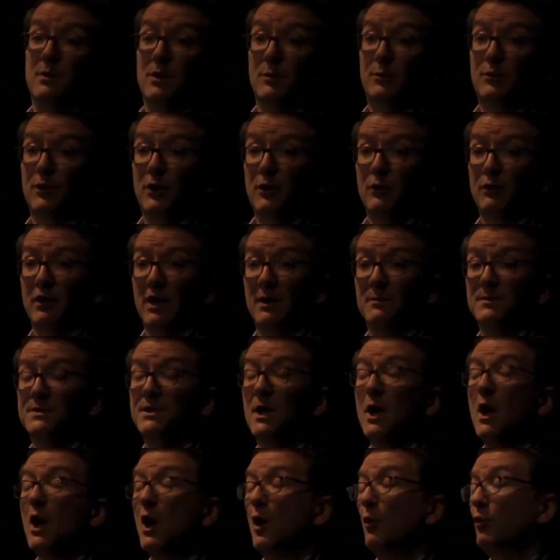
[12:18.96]
some of the
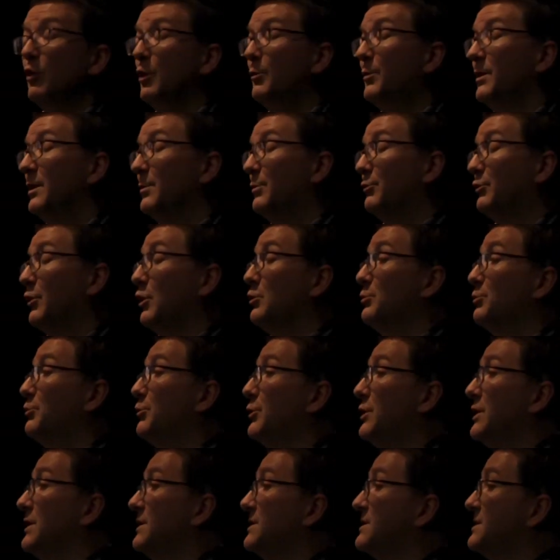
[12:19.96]
programs would be
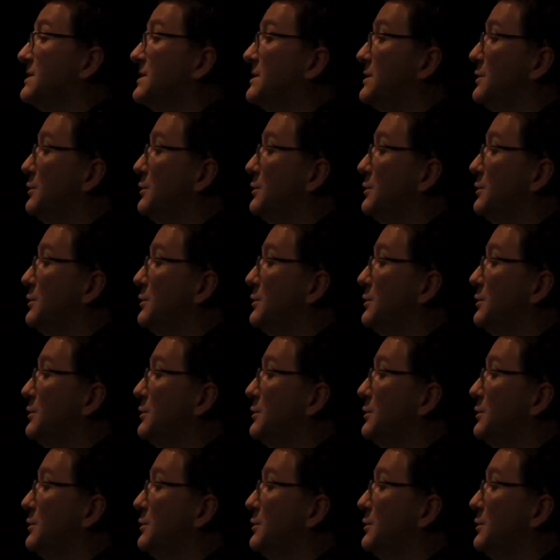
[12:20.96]
appropriate